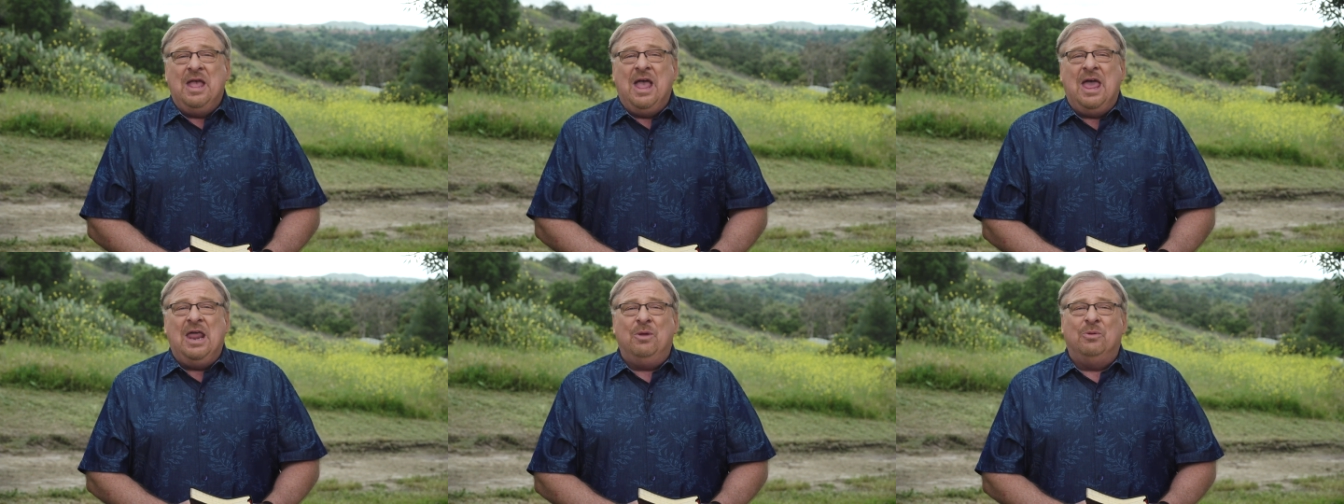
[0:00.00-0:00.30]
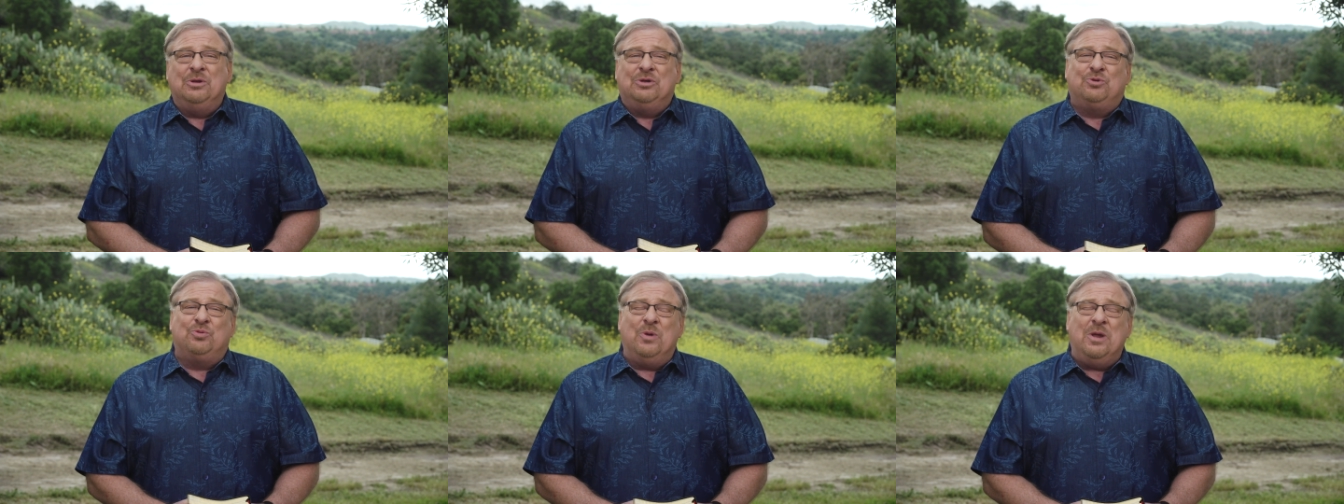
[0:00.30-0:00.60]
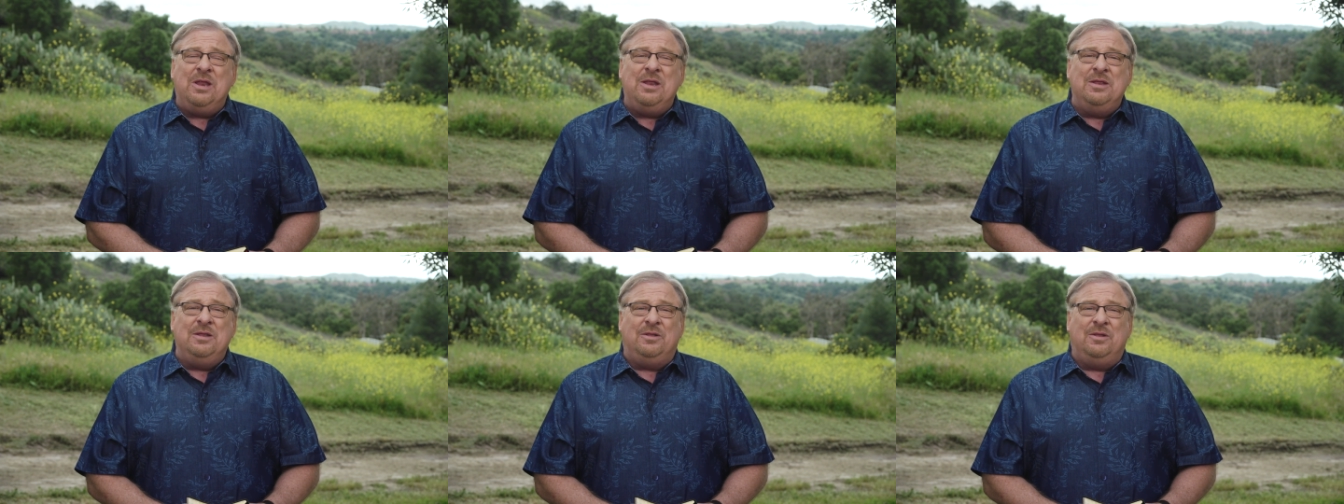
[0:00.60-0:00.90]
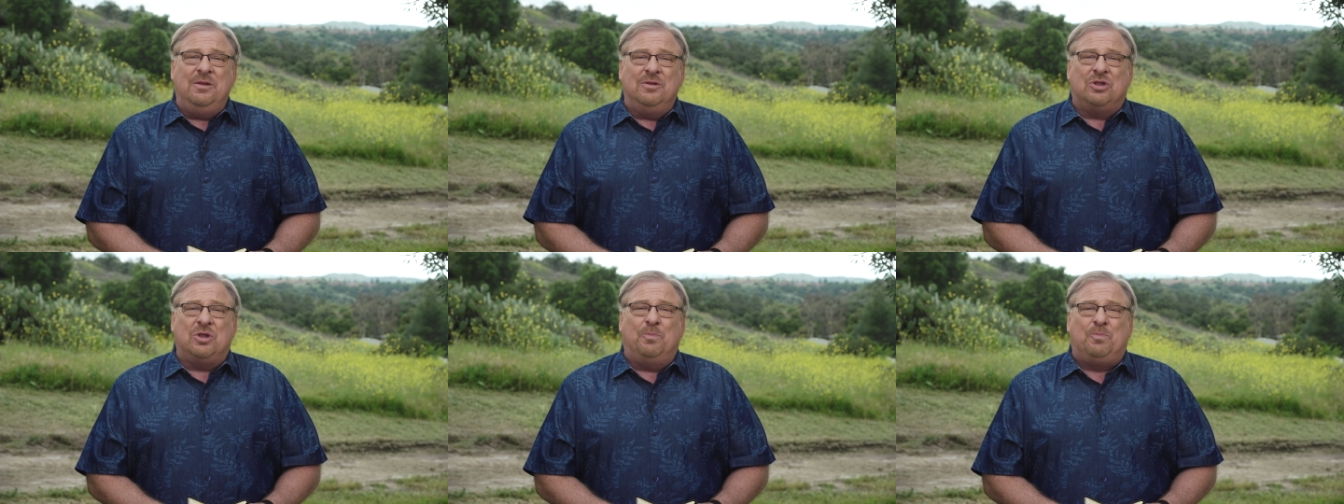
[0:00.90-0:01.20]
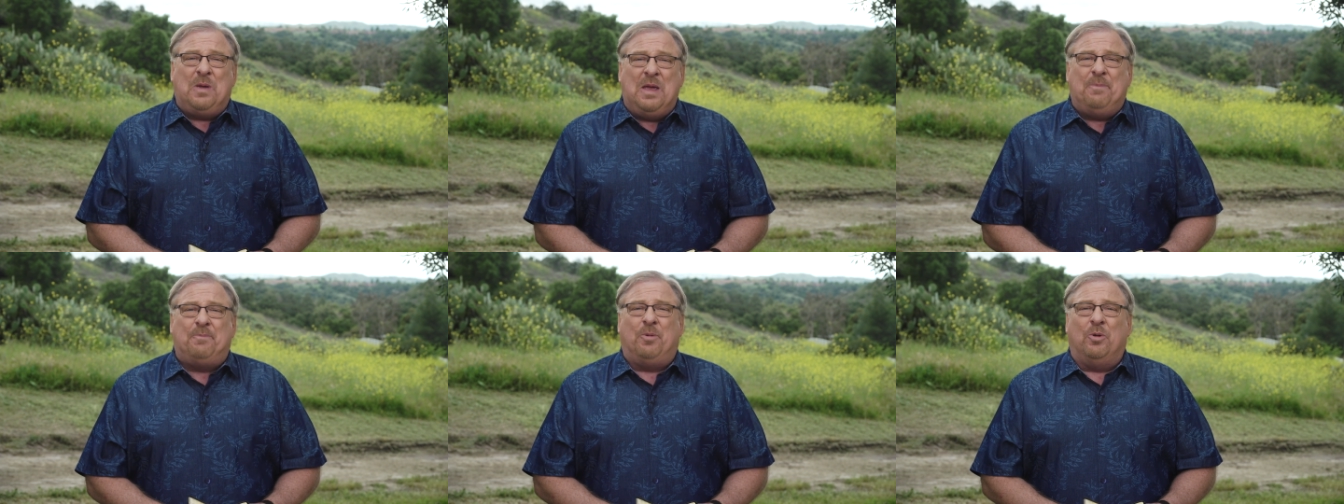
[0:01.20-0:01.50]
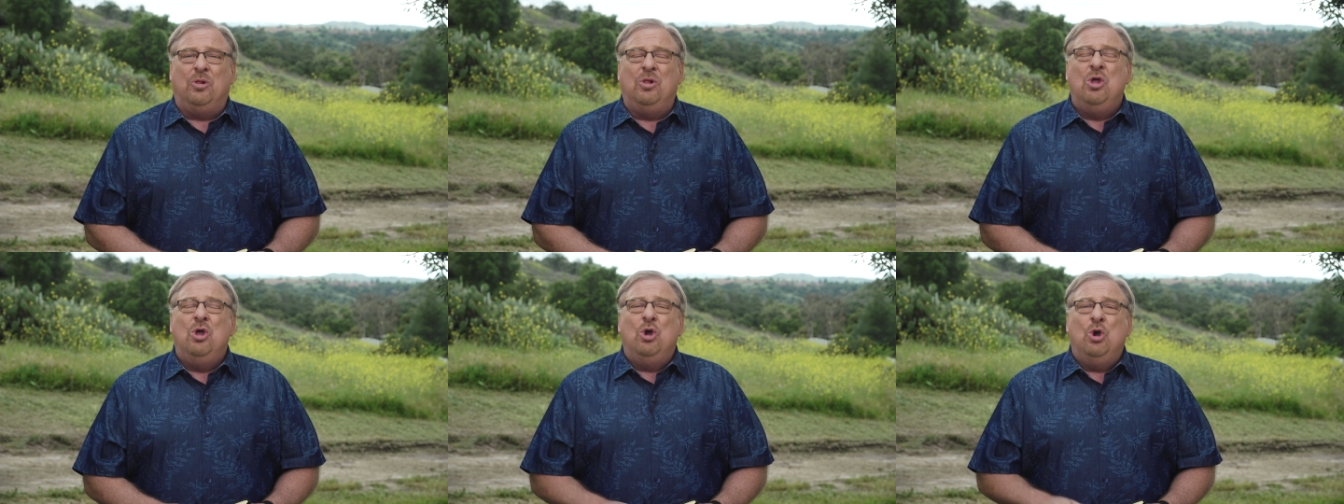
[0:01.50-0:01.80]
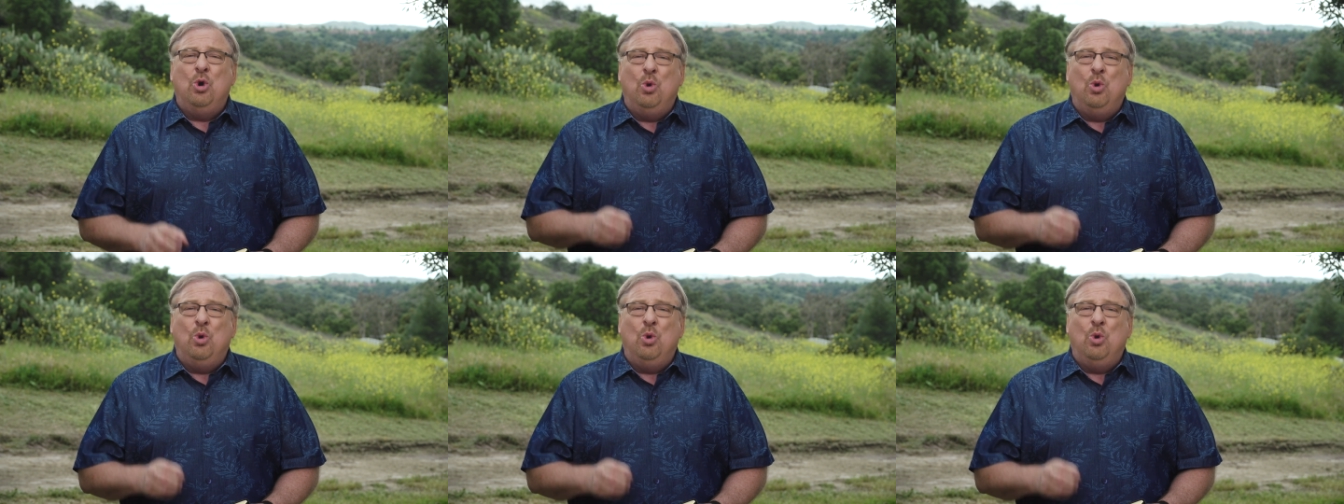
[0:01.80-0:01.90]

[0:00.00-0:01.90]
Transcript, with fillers: and it was written to people